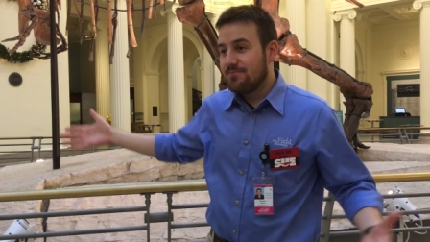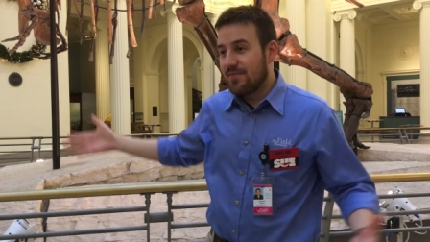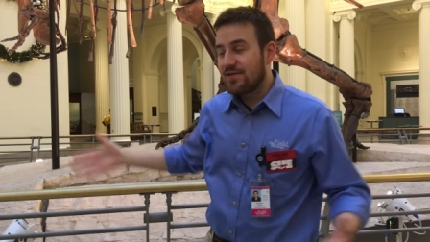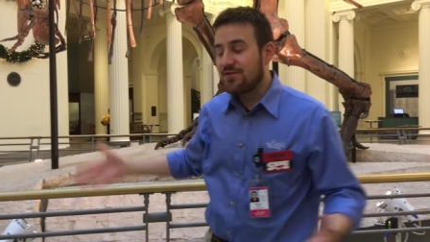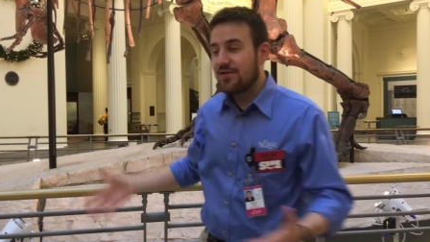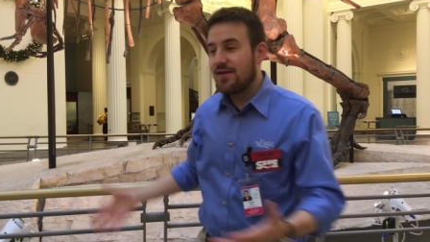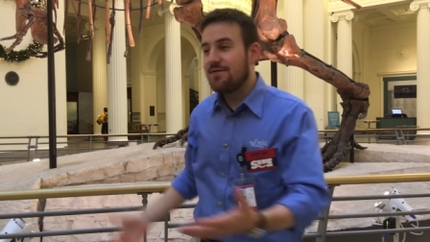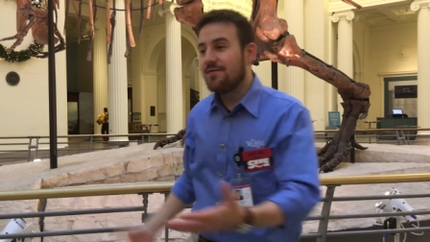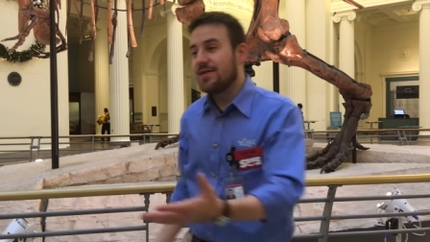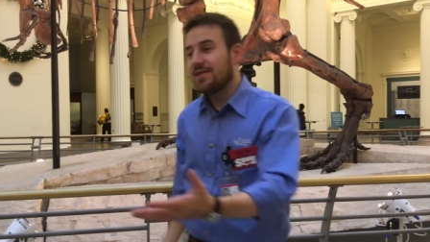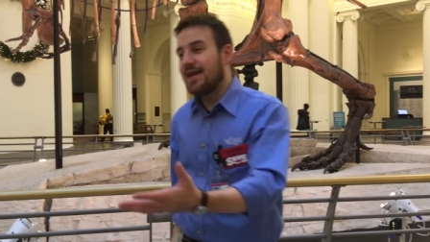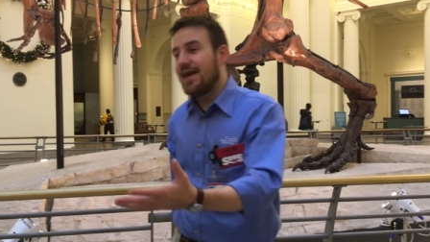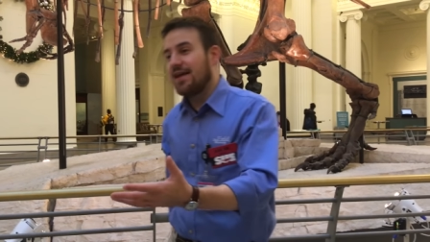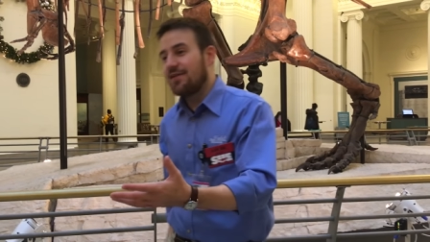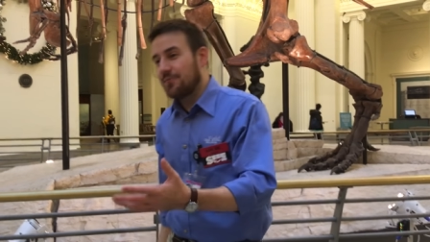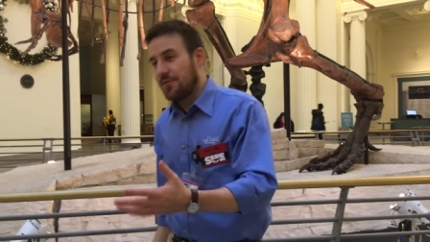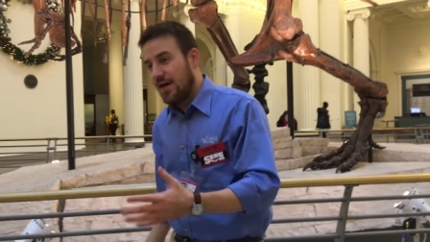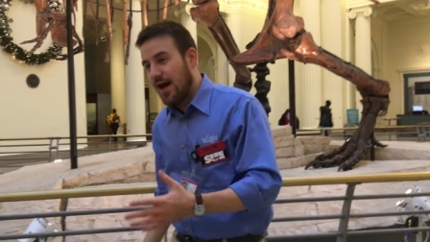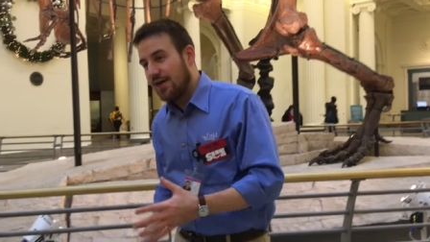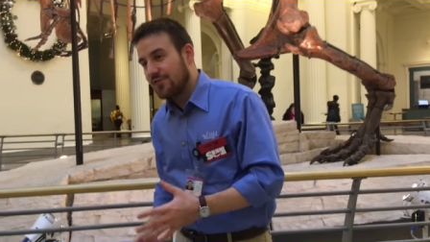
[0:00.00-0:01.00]
That's even the
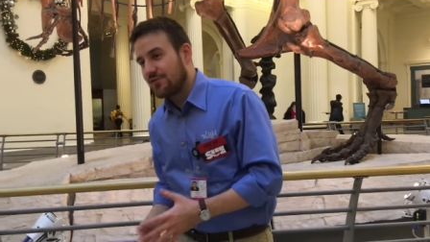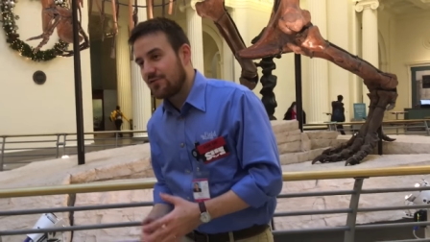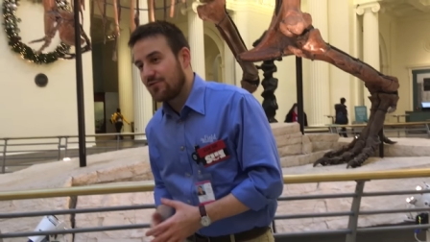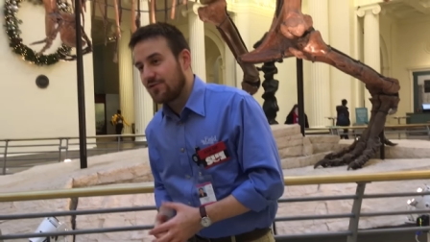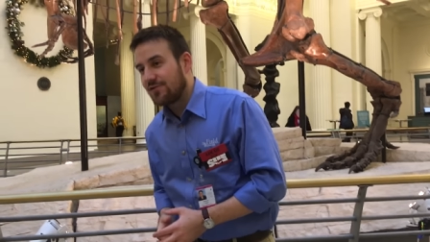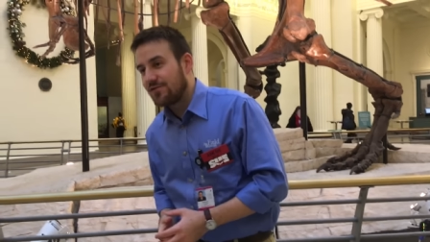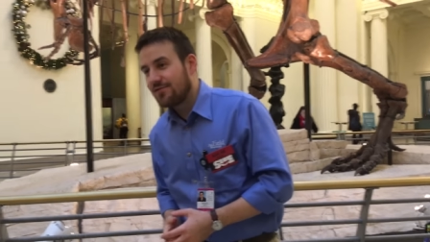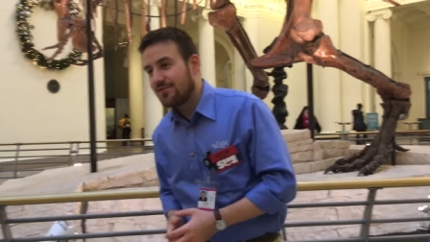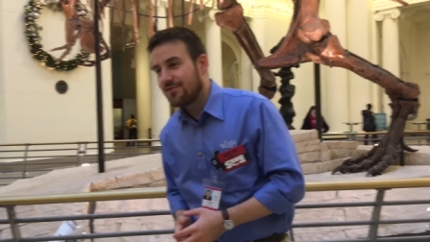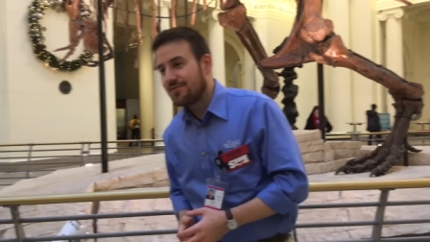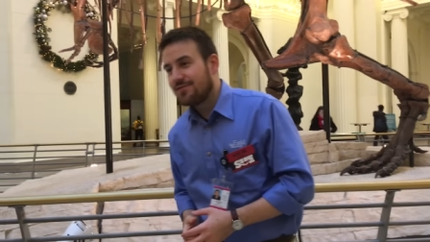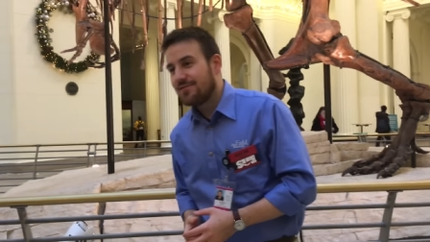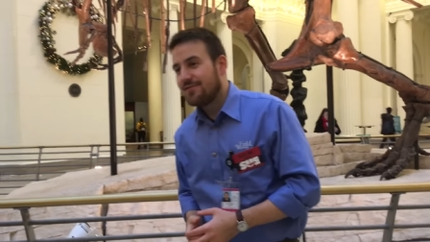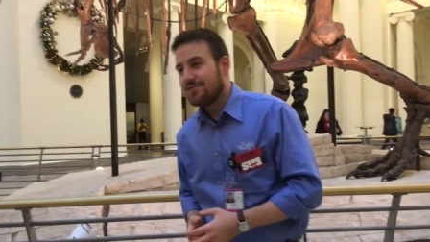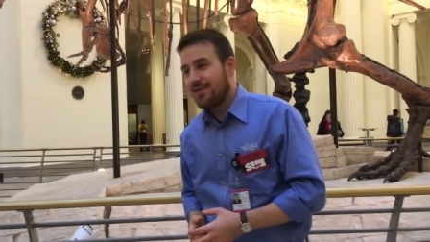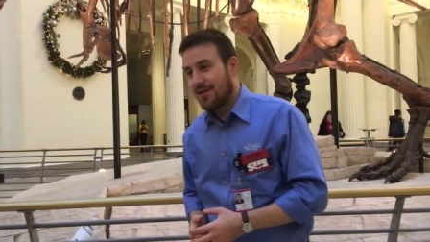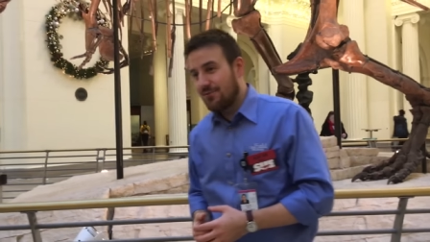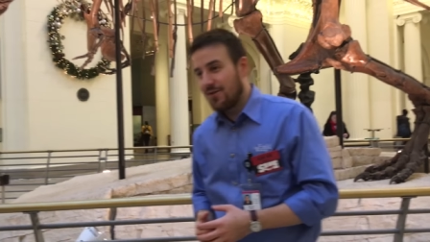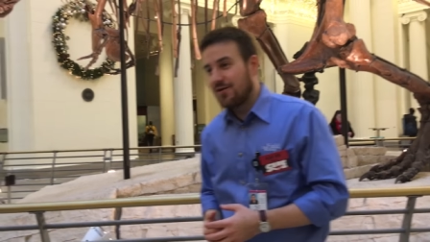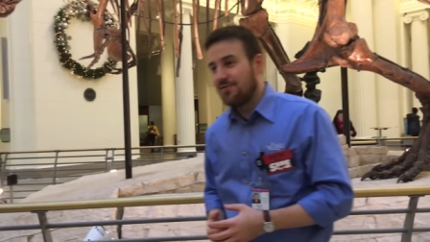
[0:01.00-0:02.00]
case with ostriches.
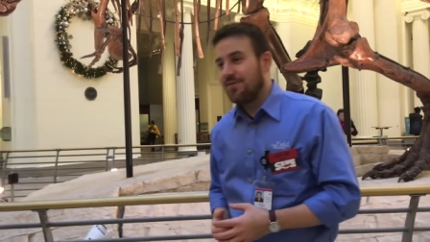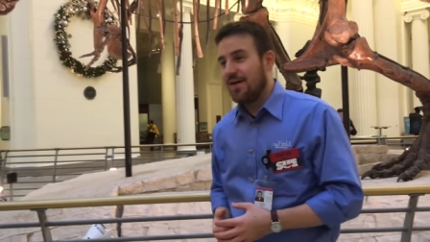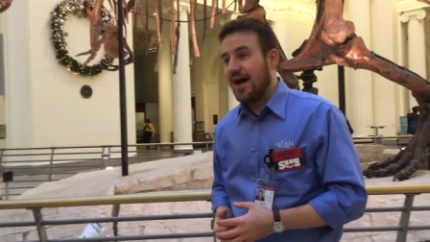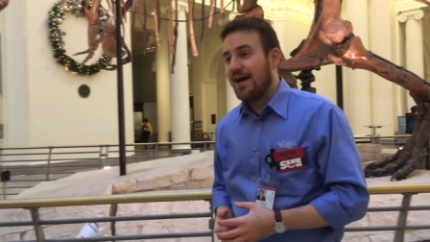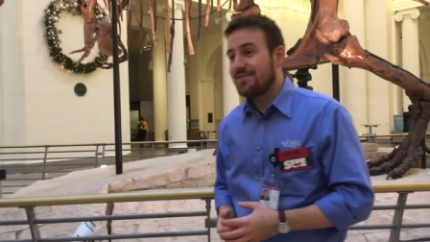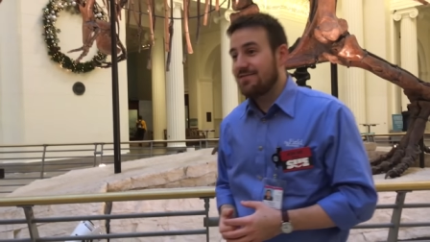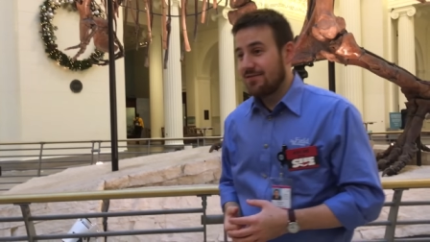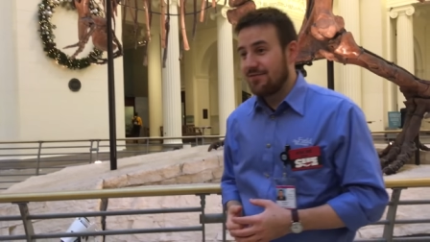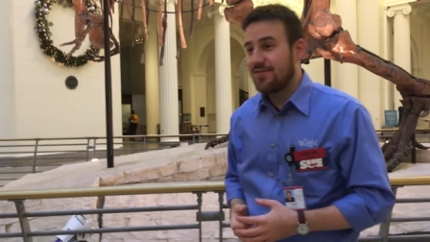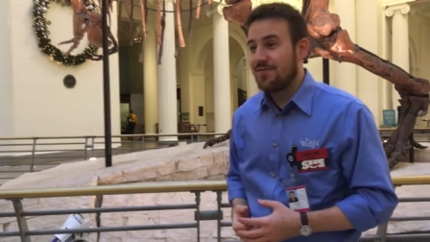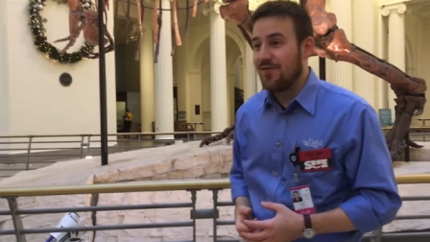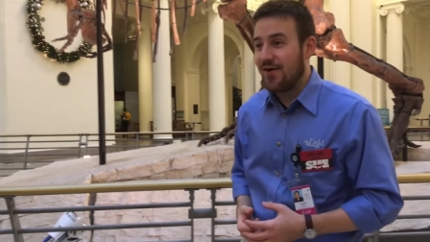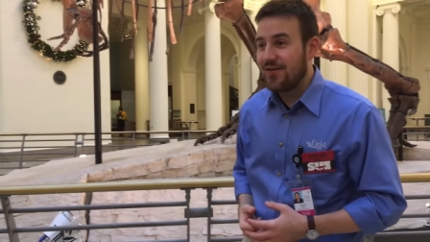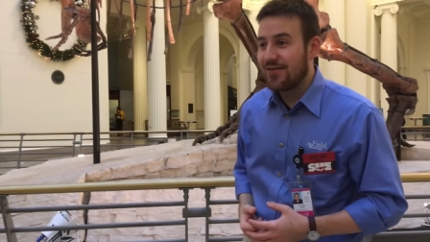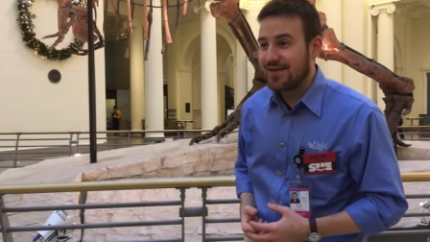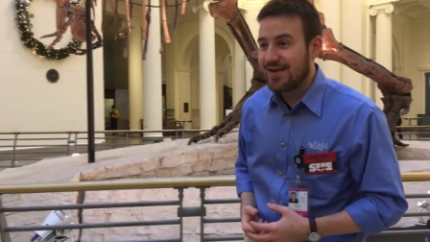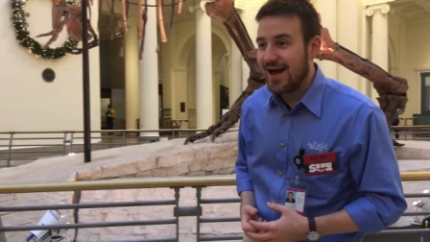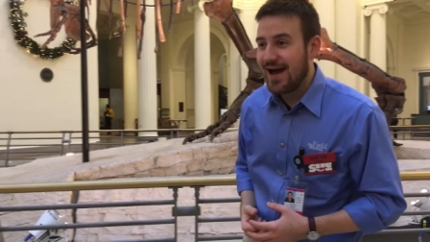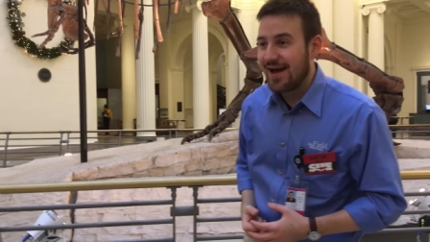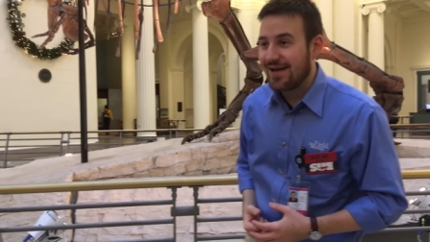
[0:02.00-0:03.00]
They run fast, if they
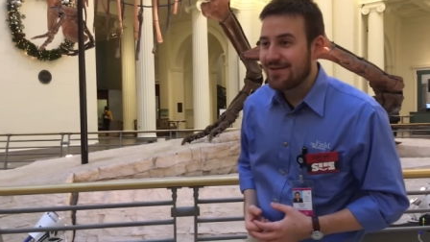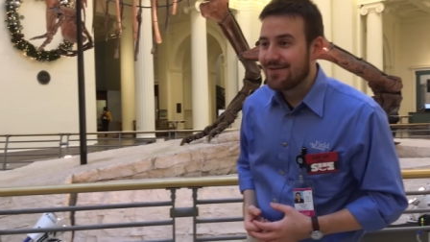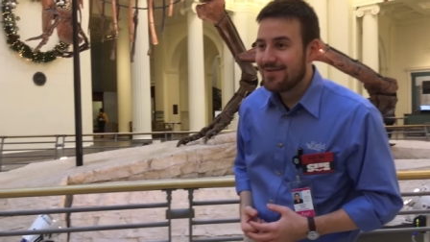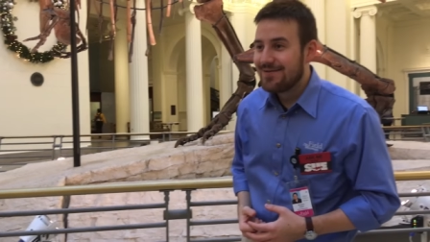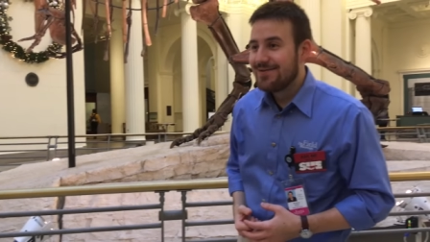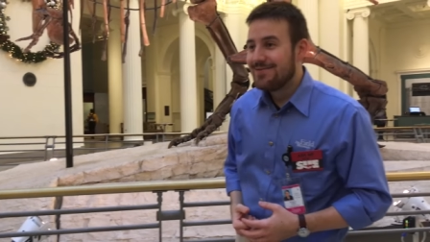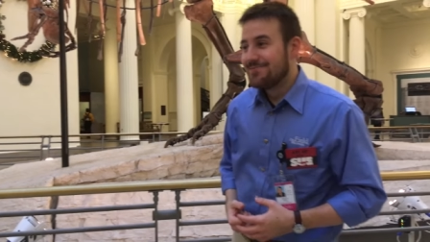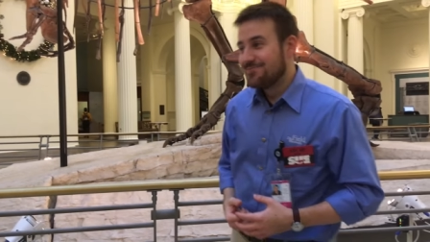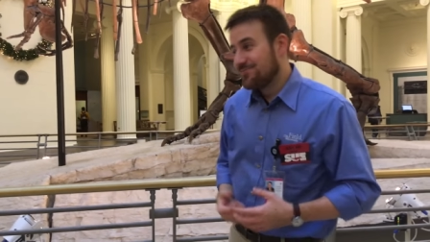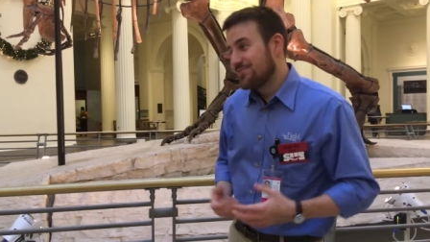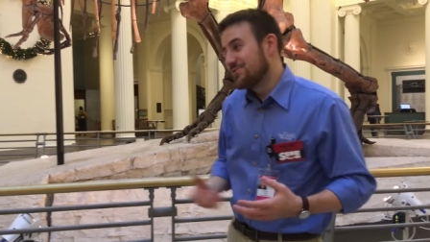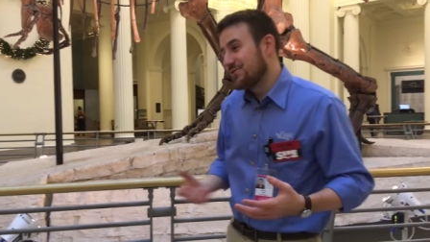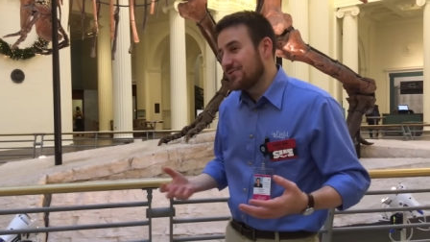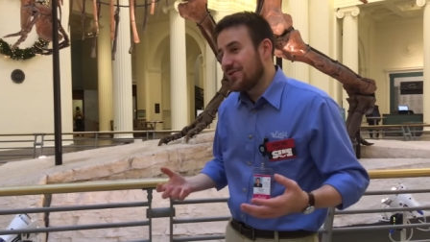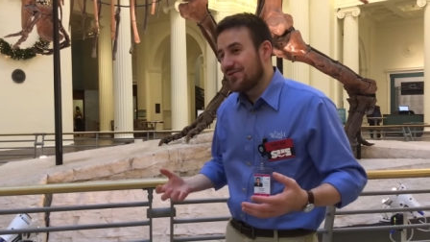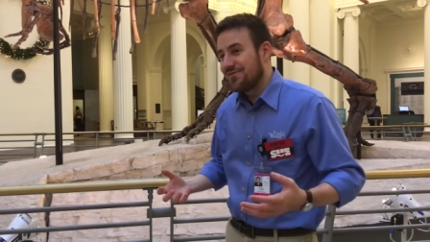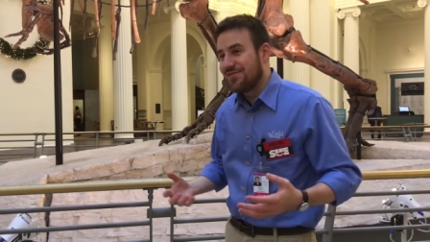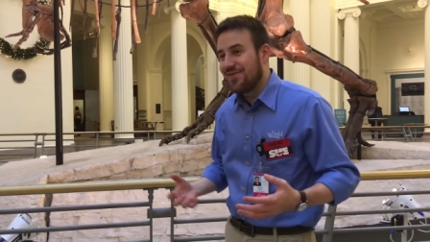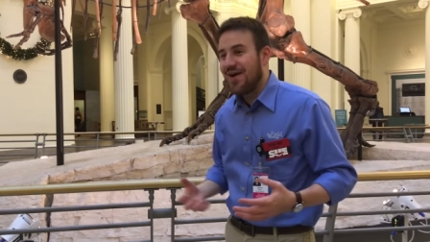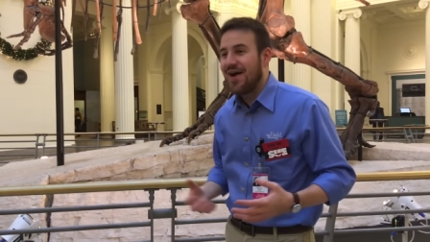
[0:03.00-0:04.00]
fall, they die. So
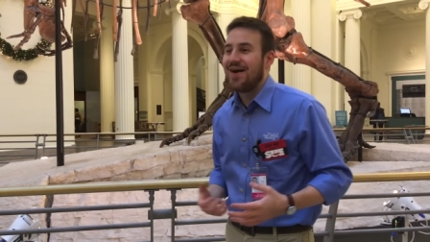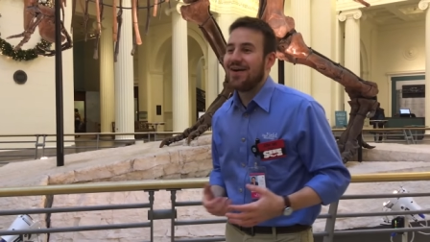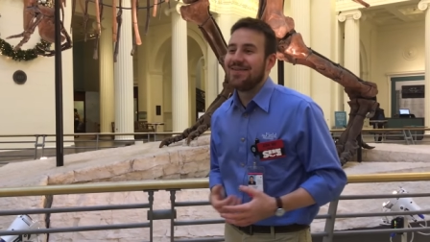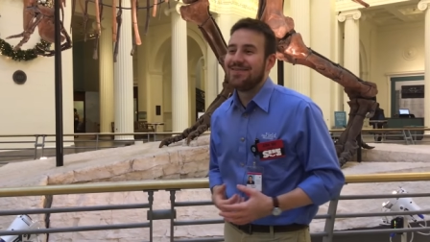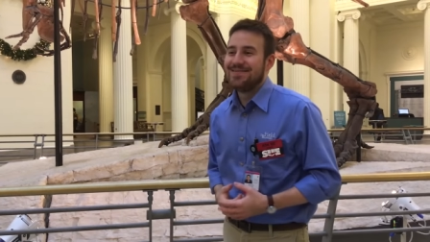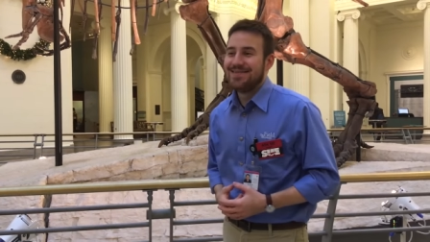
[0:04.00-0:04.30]
don't fall